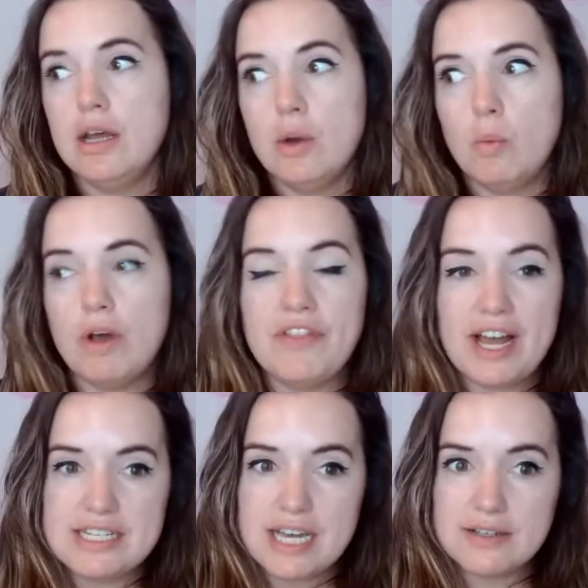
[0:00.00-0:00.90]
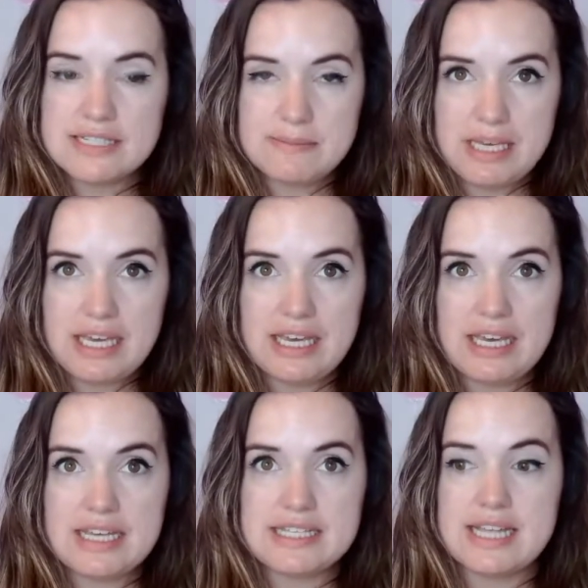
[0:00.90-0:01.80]
What that tells me
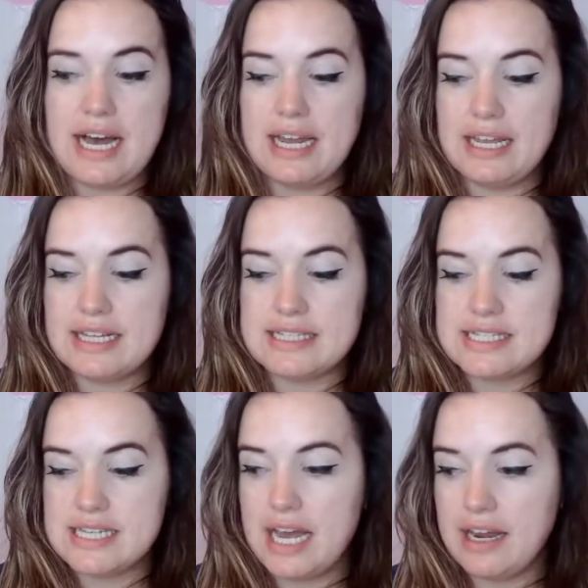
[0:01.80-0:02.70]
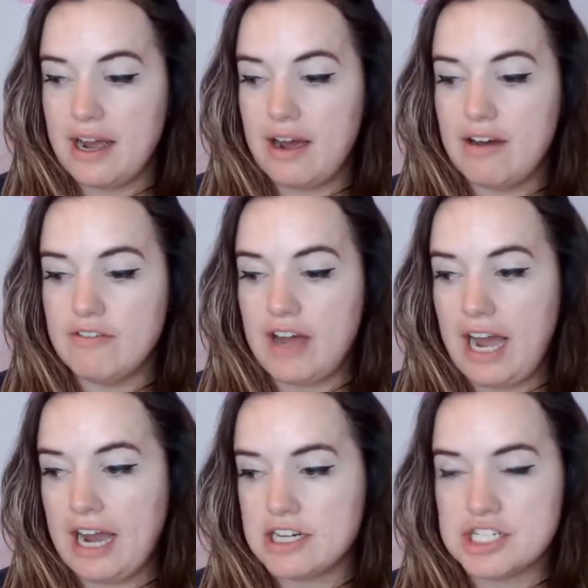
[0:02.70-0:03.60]
is that instead of
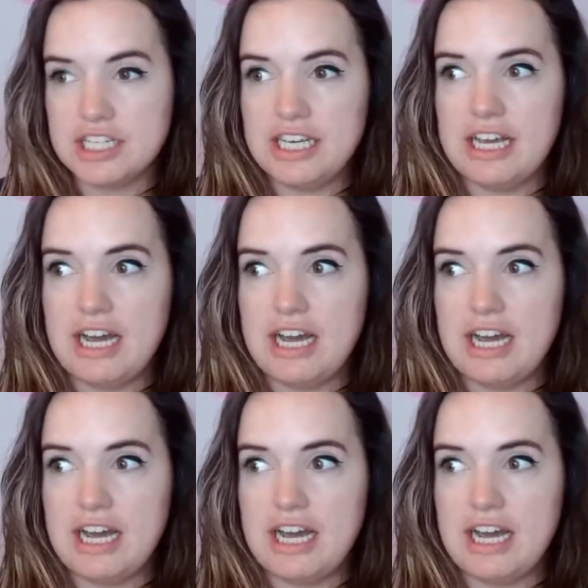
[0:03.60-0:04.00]
actually